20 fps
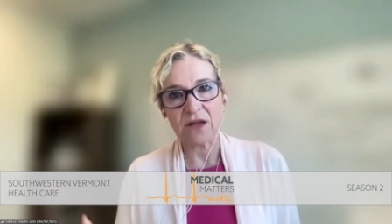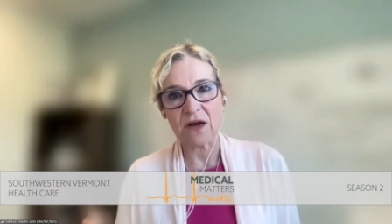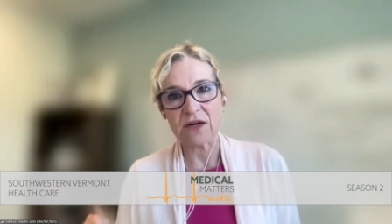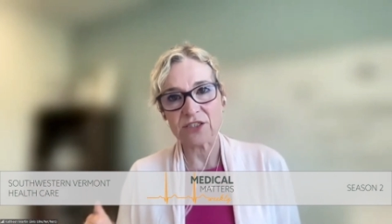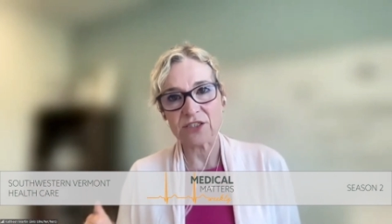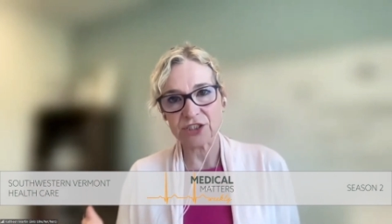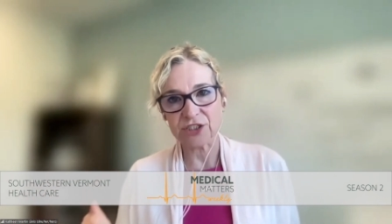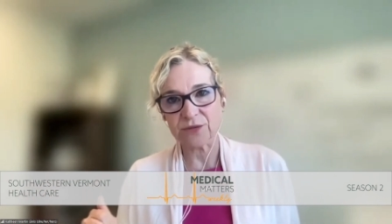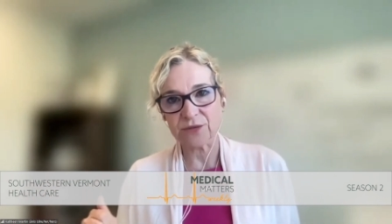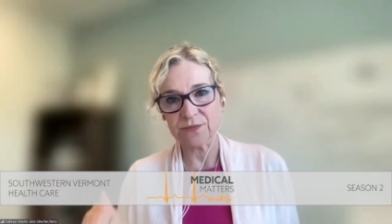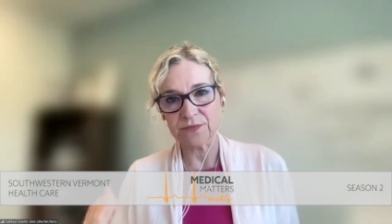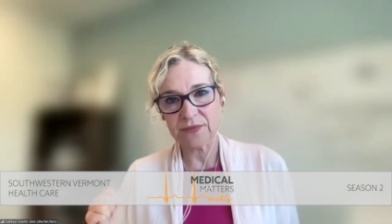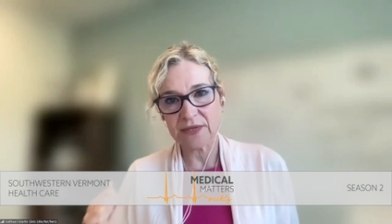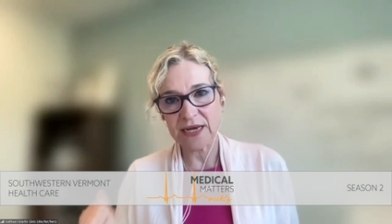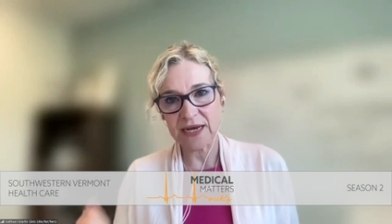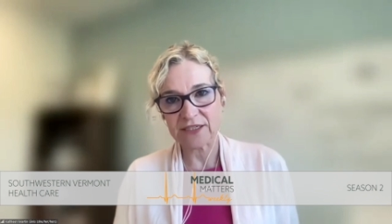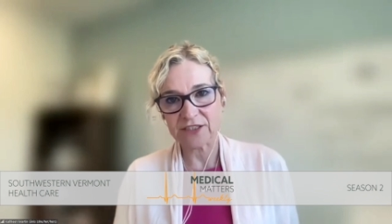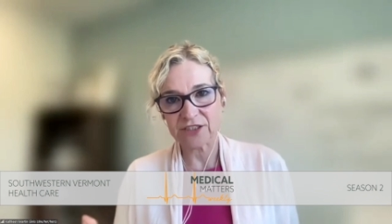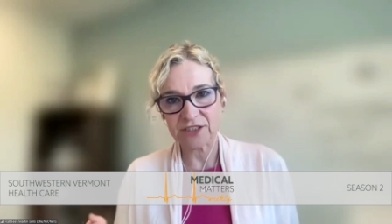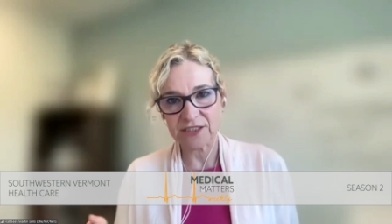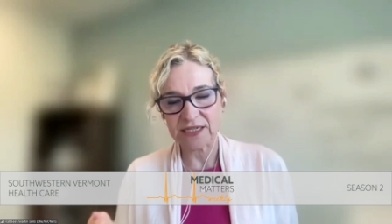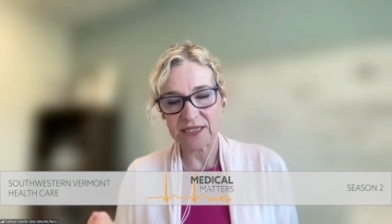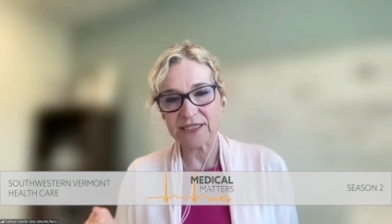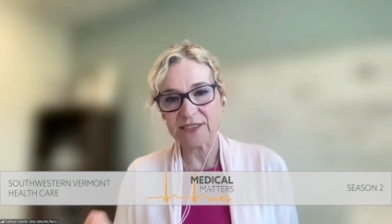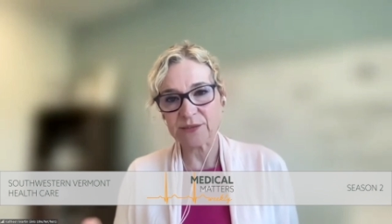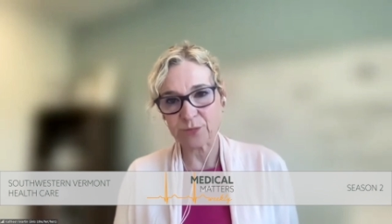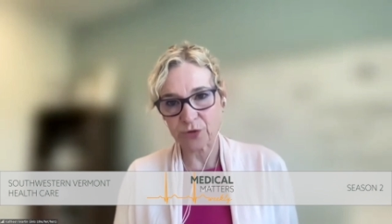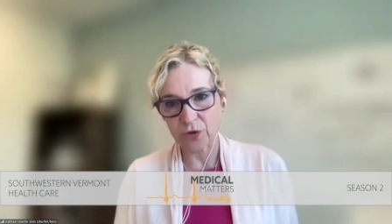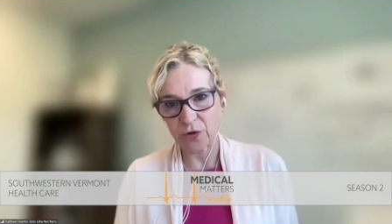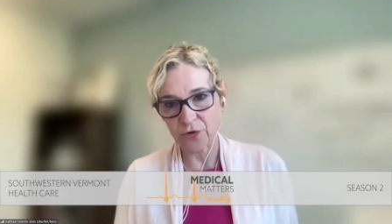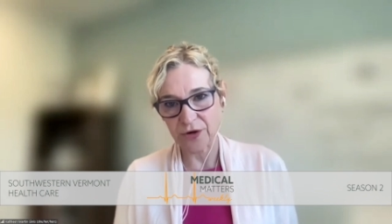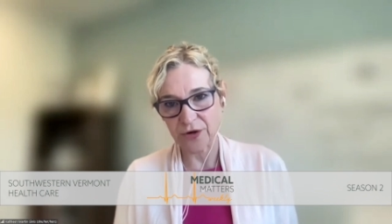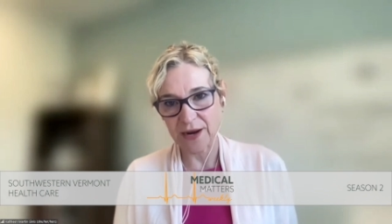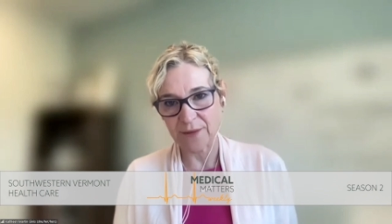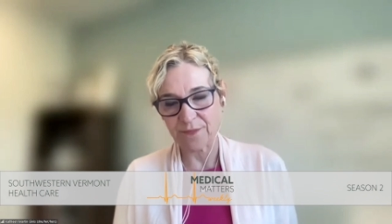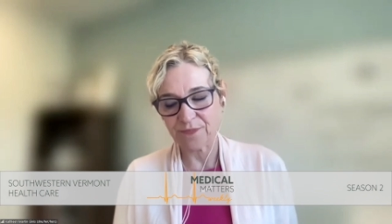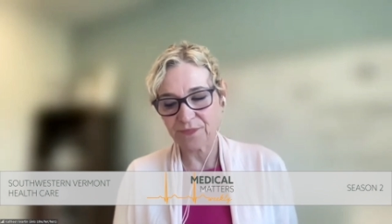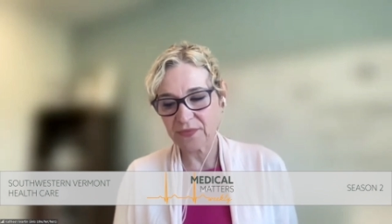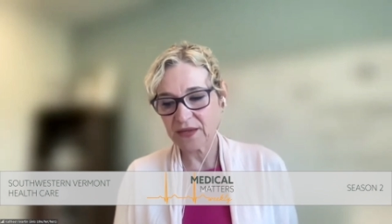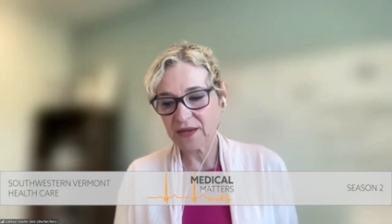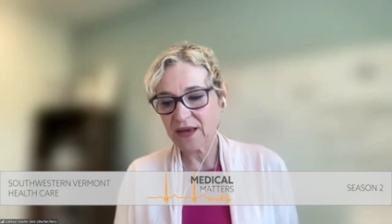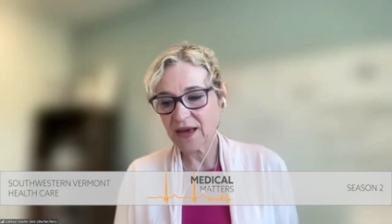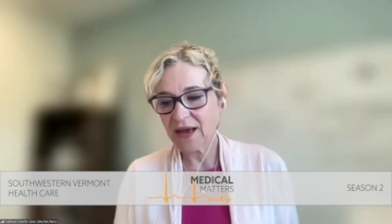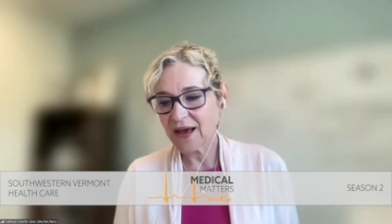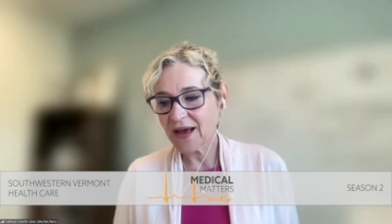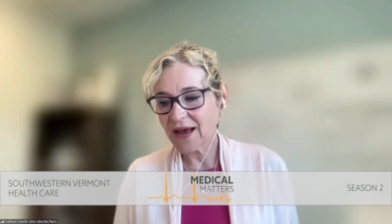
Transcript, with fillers: long term exercise program.